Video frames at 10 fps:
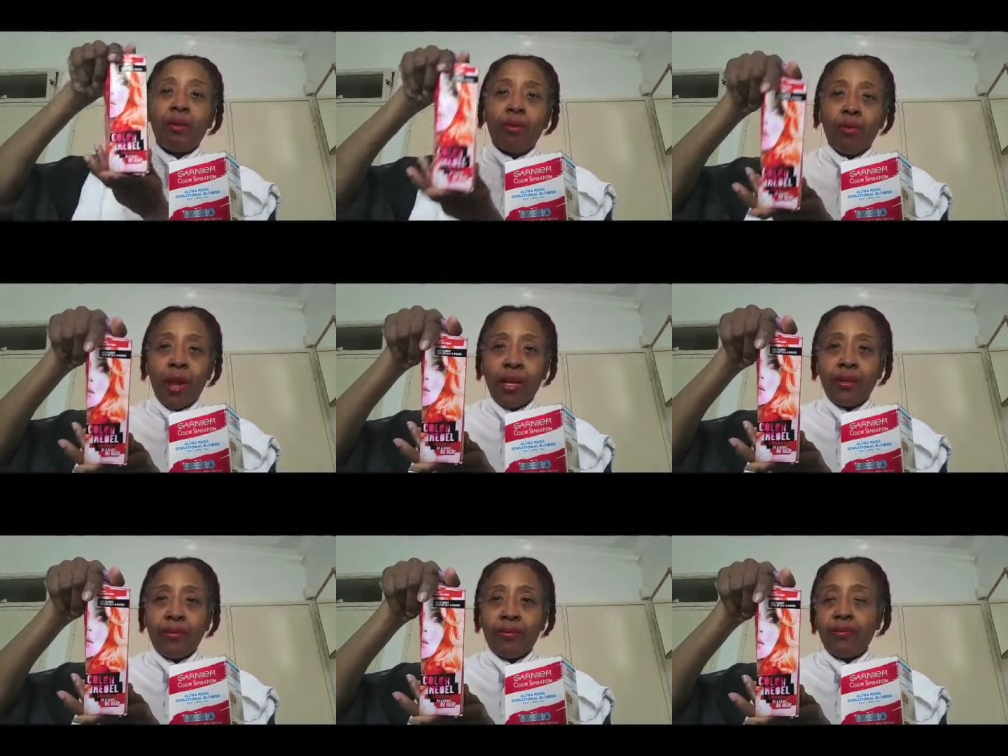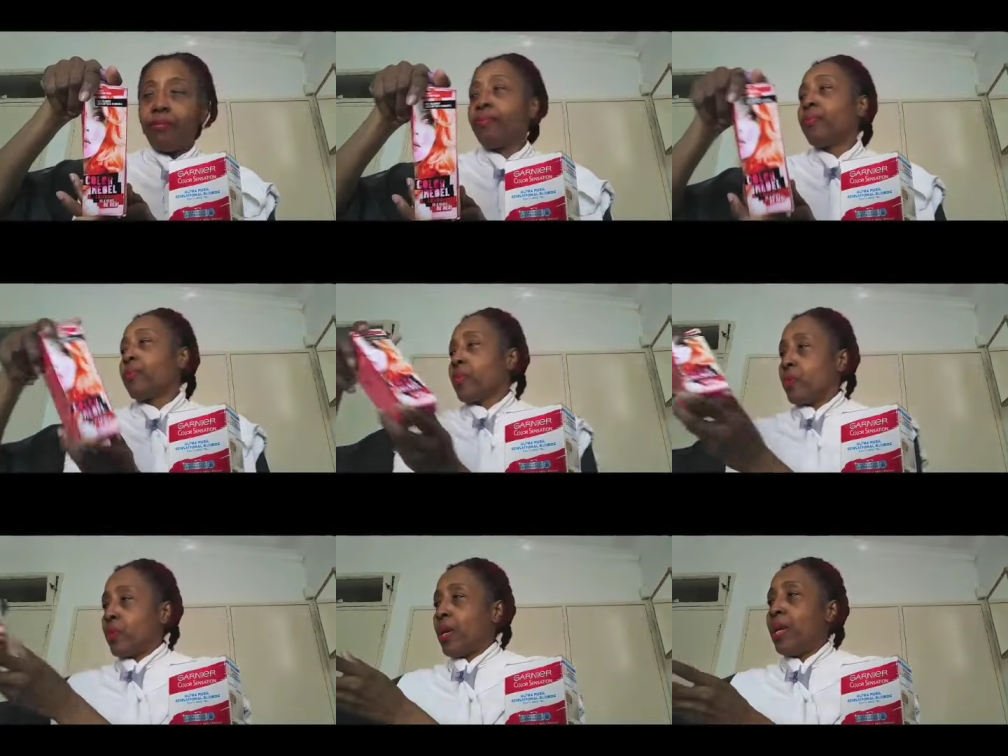red.
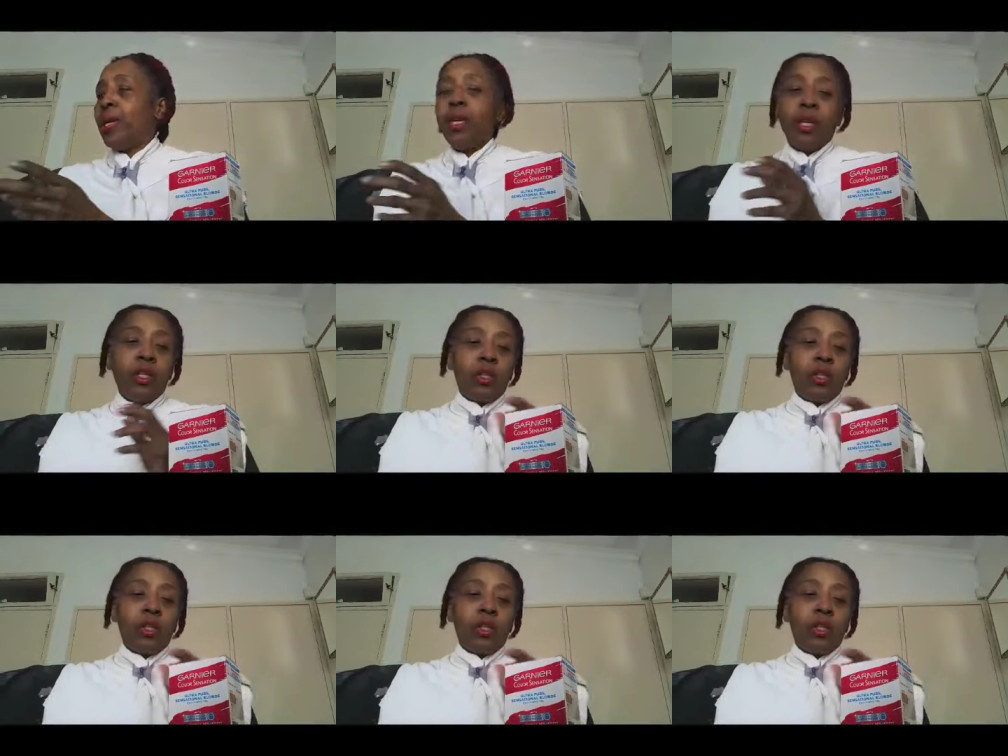Okay,